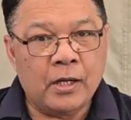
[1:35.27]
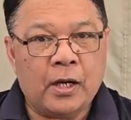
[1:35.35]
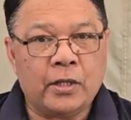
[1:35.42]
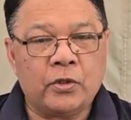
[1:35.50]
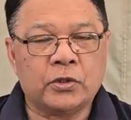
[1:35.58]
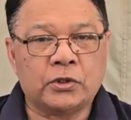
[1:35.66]

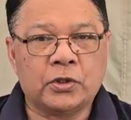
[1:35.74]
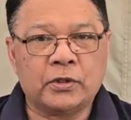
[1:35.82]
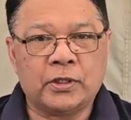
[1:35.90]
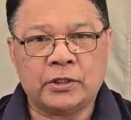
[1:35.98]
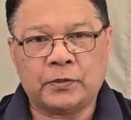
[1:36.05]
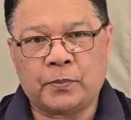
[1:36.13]
also
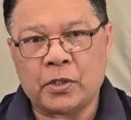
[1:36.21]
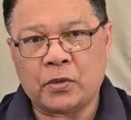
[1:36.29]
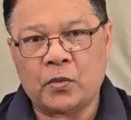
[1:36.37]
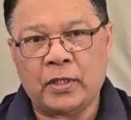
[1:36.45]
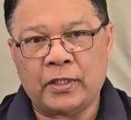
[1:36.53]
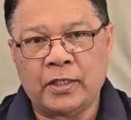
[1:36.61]
the spot
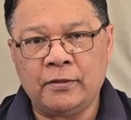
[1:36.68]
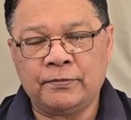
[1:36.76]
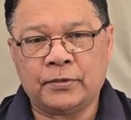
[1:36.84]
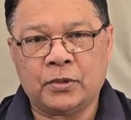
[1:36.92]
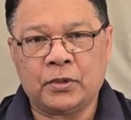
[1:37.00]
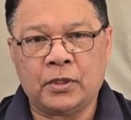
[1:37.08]
welding
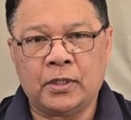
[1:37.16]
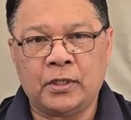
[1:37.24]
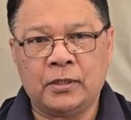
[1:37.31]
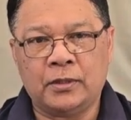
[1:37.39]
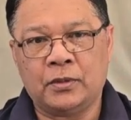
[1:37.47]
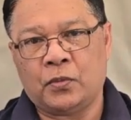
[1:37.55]
for
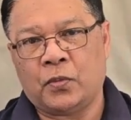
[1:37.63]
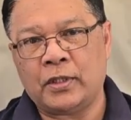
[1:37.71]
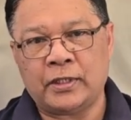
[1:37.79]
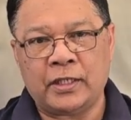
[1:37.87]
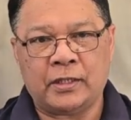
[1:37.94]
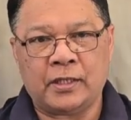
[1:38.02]

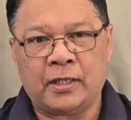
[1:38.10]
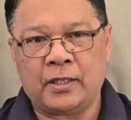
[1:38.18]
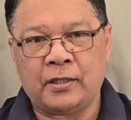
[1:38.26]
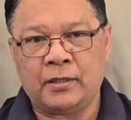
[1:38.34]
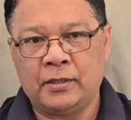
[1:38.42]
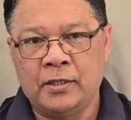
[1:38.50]
welding
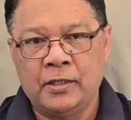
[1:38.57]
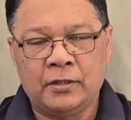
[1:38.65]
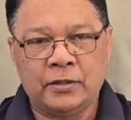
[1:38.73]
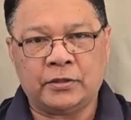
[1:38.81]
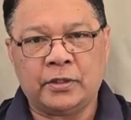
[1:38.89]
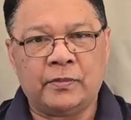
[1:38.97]
the
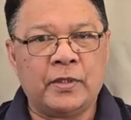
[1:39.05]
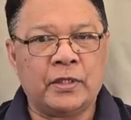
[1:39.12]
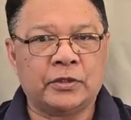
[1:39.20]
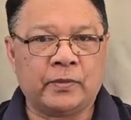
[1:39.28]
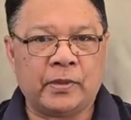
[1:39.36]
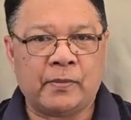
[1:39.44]

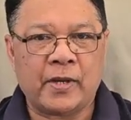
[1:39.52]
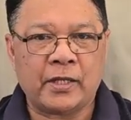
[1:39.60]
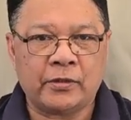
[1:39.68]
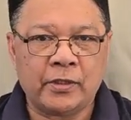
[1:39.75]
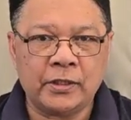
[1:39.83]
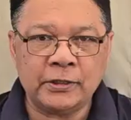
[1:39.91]
terminals of the
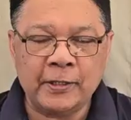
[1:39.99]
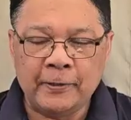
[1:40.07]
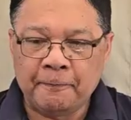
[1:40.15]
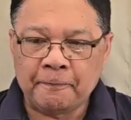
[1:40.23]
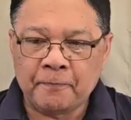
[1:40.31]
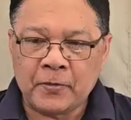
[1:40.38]
batteries,
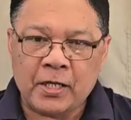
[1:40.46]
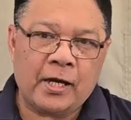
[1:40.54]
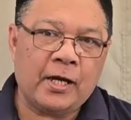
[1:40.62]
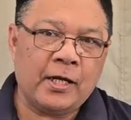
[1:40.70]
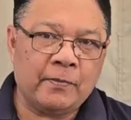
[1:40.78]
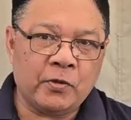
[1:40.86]

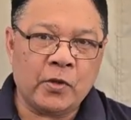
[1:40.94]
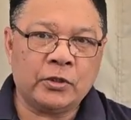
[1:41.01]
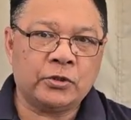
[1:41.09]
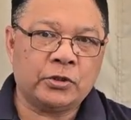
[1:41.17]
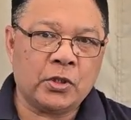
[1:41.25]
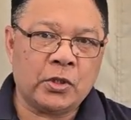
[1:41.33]
and I'm going
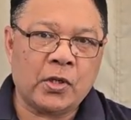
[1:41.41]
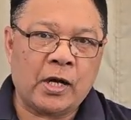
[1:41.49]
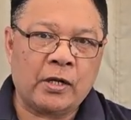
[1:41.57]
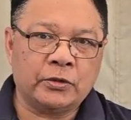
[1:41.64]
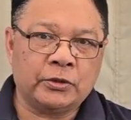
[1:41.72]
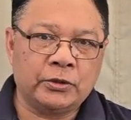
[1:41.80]
to show you
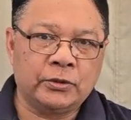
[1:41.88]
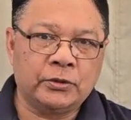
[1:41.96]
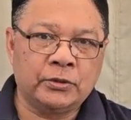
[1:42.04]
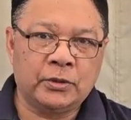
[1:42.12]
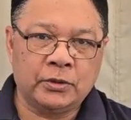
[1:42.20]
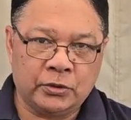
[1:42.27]
how
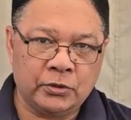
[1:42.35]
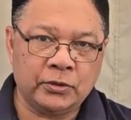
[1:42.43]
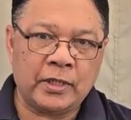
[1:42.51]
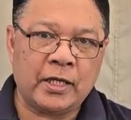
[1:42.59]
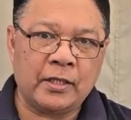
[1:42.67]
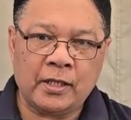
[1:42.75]
to do
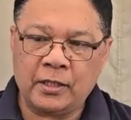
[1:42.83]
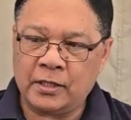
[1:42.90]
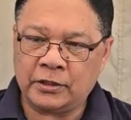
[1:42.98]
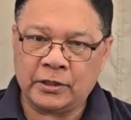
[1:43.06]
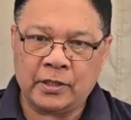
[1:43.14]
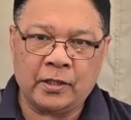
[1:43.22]
that
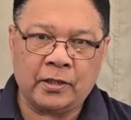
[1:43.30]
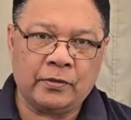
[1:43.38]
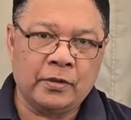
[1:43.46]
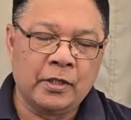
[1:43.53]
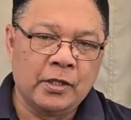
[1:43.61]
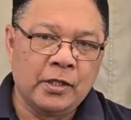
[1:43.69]
and
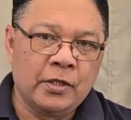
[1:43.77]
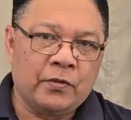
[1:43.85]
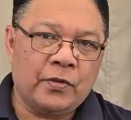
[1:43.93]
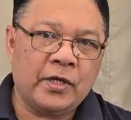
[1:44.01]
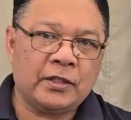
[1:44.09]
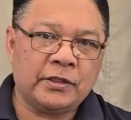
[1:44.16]

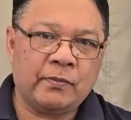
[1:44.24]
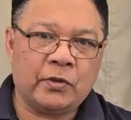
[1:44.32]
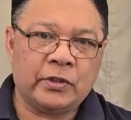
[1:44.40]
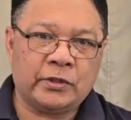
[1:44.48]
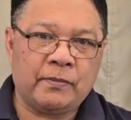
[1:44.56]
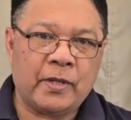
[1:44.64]

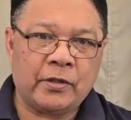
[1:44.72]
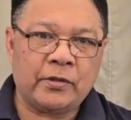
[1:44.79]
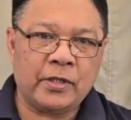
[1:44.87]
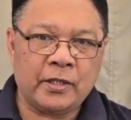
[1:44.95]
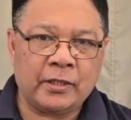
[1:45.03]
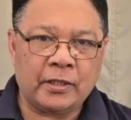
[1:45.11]
reassemble this
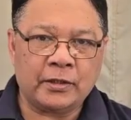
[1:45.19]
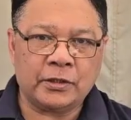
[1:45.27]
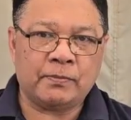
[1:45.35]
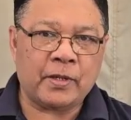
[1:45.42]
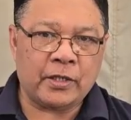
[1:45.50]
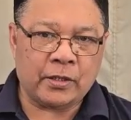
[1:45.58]
battery and get this
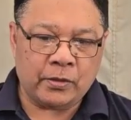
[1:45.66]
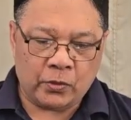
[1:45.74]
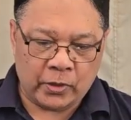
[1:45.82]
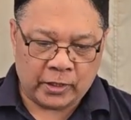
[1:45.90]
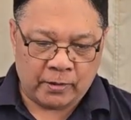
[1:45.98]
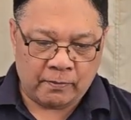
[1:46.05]
battery
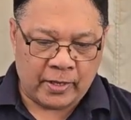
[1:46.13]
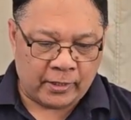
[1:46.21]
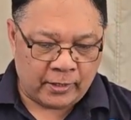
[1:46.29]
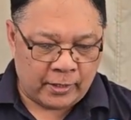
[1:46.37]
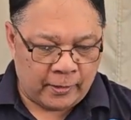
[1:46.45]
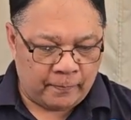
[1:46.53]
working back
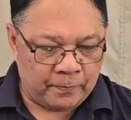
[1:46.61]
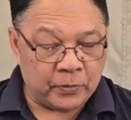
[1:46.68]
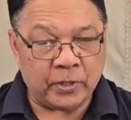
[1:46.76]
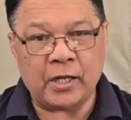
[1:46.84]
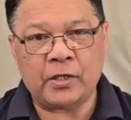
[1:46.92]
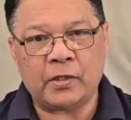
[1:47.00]
again.
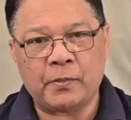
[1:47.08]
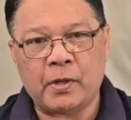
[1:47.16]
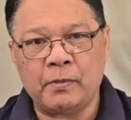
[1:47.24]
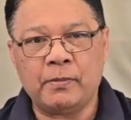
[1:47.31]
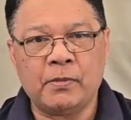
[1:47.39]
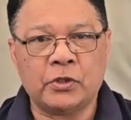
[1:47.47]
Now the
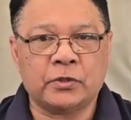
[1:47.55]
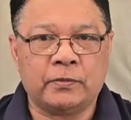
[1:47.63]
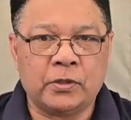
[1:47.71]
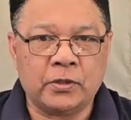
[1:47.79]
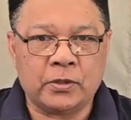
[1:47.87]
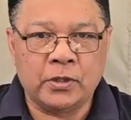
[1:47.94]
problem, most of
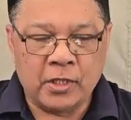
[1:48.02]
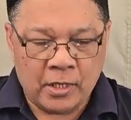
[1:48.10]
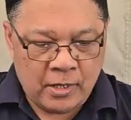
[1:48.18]
you